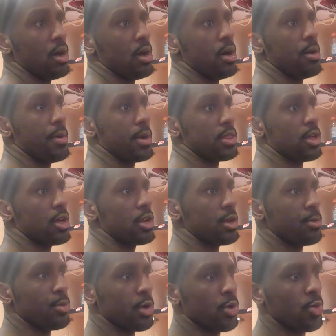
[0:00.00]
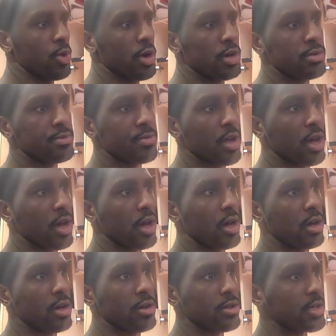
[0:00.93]
Um, I thought it pretty well.
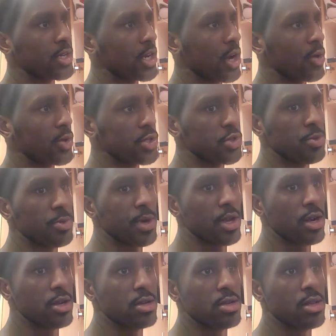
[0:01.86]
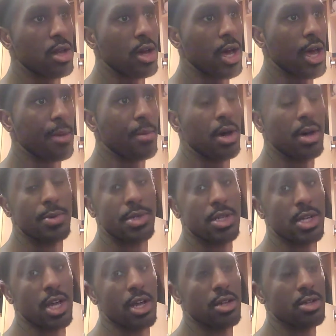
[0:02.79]
Uh, can always do better. I have my ups
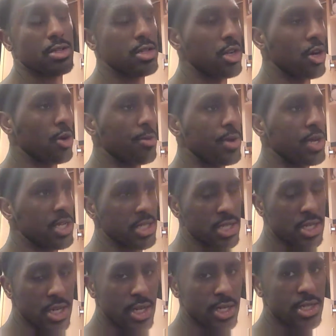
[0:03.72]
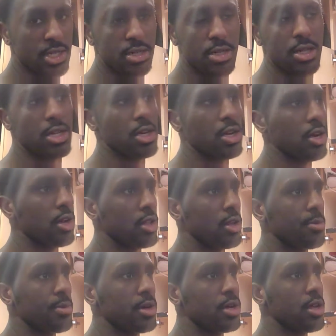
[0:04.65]
and downs, you know, being sent down to D League
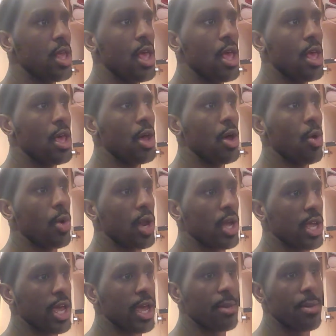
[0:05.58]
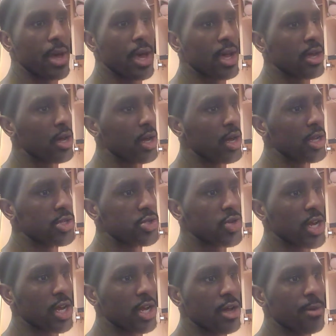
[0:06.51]
early, but when I came back, uh,
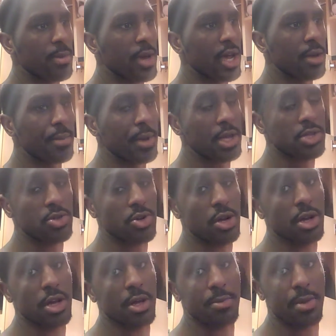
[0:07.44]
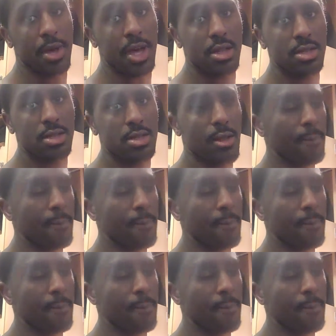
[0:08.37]
try to come back and make a strong impact.